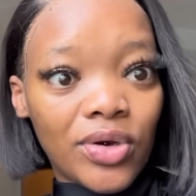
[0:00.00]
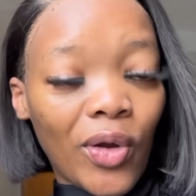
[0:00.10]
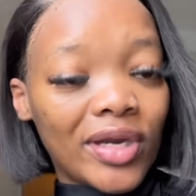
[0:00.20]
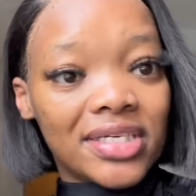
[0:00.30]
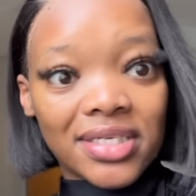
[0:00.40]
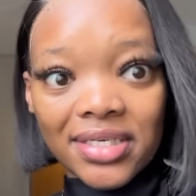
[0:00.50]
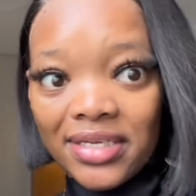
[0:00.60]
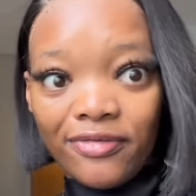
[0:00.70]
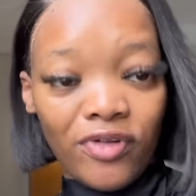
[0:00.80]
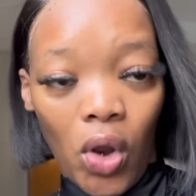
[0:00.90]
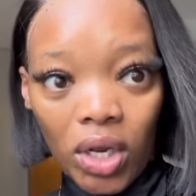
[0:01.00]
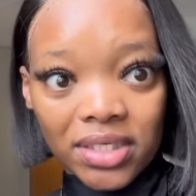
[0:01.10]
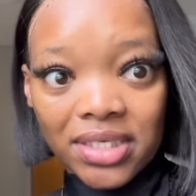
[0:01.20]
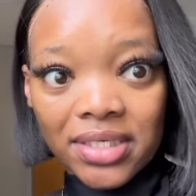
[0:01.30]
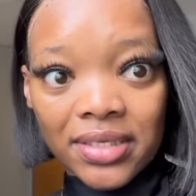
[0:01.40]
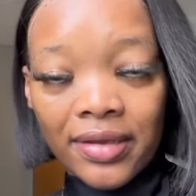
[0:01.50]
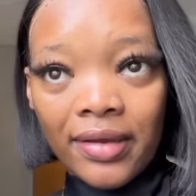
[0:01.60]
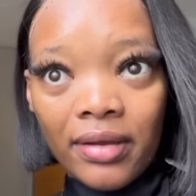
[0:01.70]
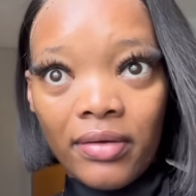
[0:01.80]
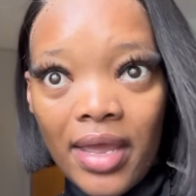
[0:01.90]
not e-vlogs.
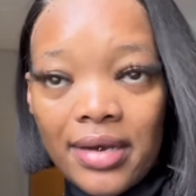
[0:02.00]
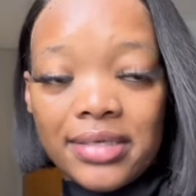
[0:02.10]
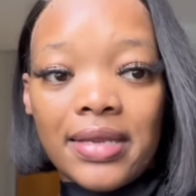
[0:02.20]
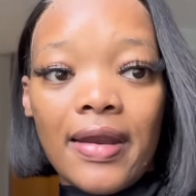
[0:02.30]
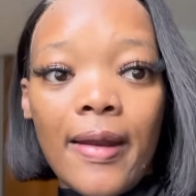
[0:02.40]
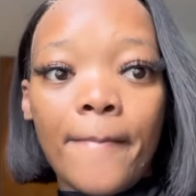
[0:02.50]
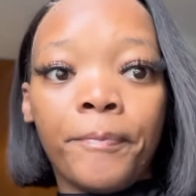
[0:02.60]
You understand?